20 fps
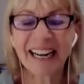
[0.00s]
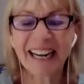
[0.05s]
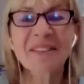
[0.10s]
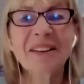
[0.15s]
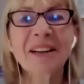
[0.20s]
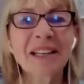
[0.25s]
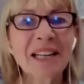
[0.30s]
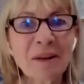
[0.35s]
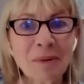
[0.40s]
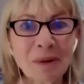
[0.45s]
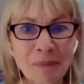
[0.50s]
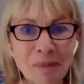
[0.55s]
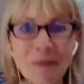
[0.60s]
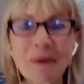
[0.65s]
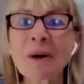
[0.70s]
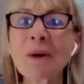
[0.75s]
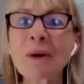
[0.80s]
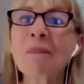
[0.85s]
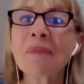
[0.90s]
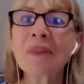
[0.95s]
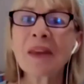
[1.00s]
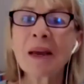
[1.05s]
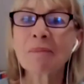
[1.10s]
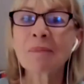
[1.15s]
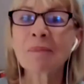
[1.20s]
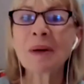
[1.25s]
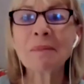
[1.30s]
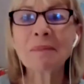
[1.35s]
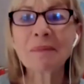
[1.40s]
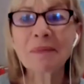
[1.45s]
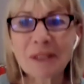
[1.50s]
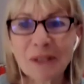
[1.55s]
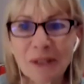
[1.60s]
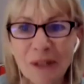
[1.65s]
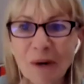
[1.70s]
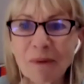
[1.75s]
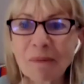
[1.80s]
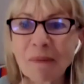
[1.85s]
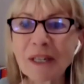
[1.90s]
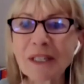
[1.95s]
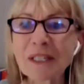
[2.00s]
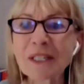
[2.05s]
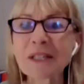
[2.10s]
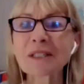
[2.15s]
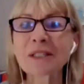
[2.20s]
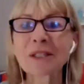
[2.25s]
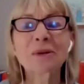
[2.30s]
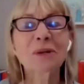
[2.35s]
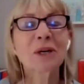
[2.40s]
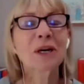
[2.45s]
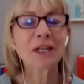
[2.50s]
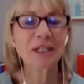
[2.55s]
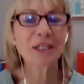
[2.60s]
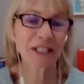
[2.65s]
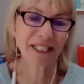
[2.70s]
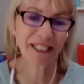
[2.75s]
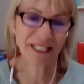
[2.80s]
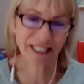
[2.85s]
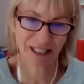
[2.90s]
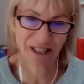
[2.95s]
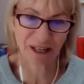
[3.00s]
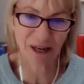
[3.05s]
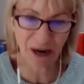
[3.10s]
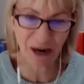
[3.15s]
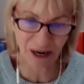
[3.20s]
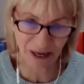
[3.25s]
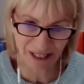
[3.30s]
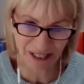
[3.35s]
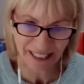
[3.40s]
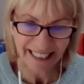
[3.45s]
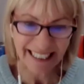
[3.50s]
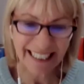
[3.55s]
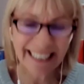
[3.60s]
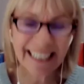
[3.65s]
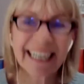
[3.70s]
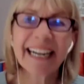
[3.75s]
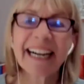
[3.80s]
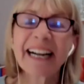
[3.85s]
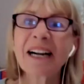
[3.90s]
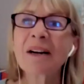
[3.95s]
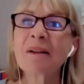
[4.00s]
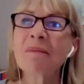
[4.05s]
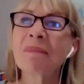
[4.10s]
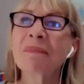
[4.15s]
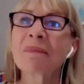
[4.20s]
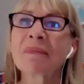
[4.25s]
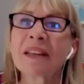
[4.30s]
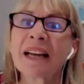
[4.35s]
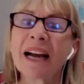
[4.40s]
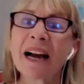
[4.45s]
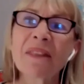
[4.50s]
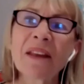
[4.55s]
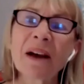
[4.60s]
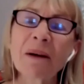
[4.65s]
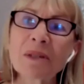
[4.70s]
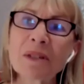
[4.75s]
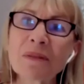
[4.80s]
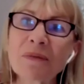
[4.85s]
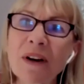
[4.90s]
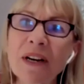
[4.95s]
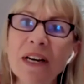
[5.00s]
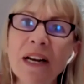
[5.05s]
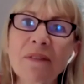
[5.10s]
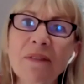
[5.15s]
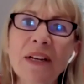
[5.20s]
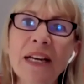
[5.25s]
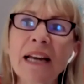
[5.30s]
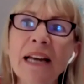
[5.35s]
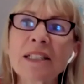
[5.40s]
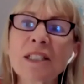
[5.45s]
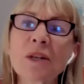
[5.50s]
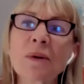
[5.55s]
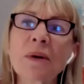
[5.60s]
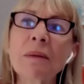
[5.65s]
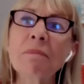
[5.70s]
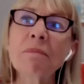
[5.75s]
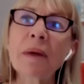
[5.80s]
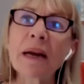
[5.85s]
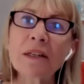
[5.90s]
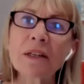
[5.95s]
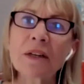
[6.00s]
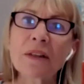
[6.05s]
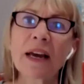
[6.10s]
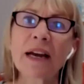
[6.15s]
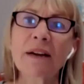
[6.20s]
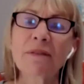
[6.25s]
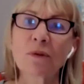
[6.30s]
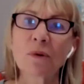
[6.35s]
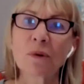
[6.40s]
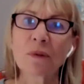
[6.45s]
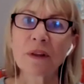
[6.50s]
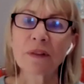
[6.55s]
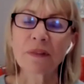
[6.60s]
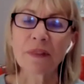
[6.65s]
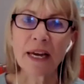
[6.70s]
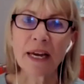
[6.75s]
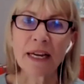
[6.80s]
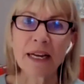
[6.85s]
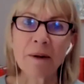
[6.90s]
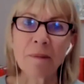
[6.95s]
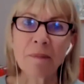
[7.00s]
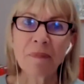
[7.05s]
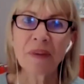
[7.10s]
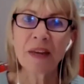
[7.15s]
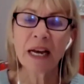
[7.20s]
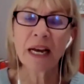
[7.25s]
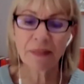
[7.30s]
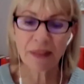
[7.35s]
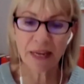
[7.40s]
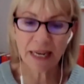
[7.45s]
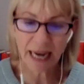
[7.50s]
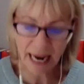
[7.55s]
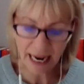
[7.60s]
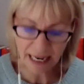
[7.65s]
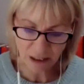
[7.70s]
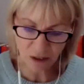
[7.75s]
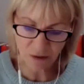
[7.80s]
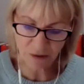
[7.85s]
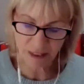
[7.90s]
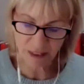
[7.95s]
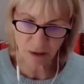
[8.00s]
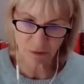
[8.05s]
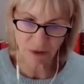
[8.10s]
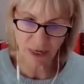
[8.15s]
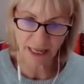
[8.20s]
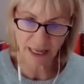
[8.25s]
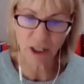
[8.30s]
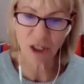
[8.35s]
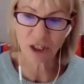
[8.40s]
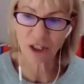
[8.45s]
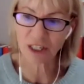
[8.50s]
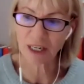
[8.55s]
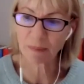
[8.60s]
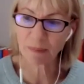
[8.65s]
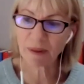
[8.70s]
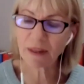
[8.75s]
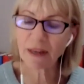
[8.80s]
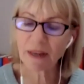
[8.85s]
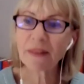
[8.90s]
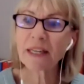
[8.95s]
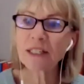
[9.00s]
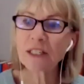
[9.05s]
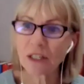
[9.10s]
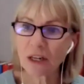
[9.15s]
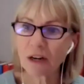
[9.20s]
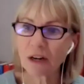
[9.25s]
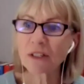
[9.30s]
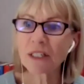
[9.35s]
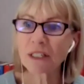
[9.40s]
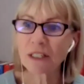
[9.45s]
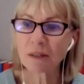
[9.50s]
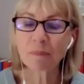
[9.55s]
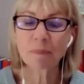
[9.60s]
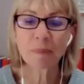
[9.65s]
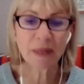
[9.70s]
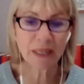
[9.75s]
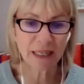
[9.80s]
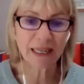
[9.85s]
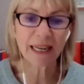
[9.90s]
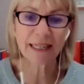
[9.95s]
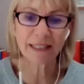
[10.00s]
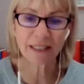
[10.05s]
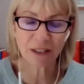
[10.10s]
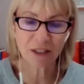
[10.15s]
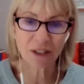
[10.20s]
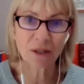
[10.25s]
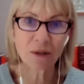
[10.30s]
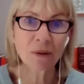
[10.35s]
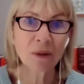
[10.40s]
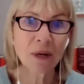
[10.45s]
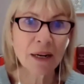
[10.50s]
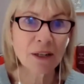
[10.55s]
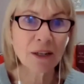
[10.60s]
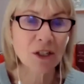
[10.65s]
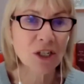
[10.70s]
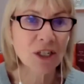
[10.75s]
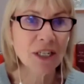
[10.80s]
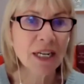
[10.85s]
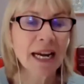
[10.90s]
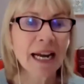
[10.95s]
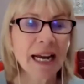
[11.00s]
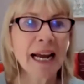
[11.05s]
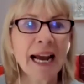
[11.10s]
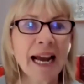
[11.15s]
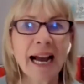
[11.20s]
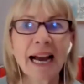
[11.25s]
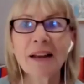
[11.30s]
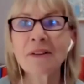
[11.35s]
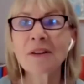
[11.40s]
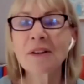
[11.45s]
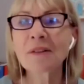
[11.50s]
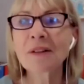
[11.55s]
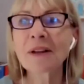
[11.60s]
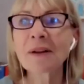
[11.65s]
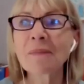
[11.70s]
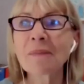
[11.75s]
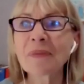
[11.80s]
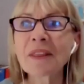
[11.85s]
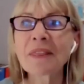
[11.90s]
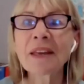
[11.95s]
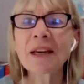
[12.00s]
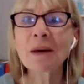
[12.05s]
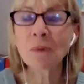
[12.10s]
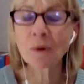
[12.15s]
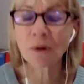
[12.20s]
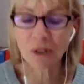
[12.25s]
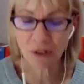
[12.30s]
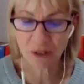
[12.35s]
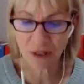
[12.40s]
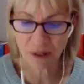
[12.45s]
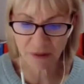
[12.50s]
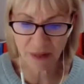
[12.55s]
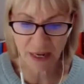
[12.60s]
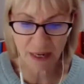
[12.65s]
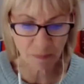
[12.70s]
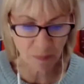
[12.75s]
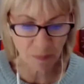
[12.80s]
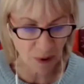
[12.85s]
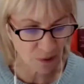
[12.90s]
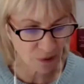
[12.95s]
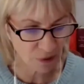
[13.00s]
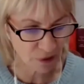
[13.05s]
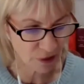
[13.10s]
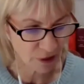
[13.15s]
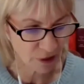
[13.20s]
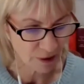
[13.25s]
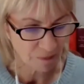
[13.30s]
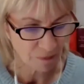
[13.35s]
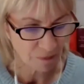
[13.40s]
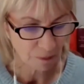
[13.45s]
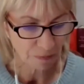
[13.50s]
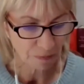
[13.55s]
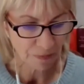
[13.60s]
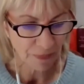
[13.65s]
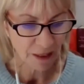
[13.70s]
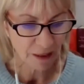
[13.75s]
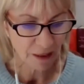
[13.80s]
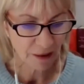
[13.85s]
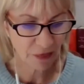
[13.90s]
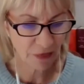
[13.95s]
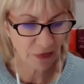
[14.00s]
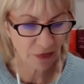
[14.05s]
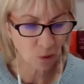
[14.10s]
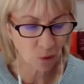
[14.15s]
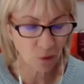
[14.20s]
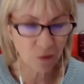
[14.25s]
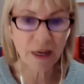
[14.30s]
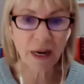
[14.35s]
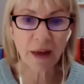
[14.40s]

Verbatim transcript: that he would, you know, be so much so courteous to her, um, and that was very lovely. And so it meant, therefore, that they they had this relationship, and then they started to be ladies who lunched. And the the thing was that they both thought the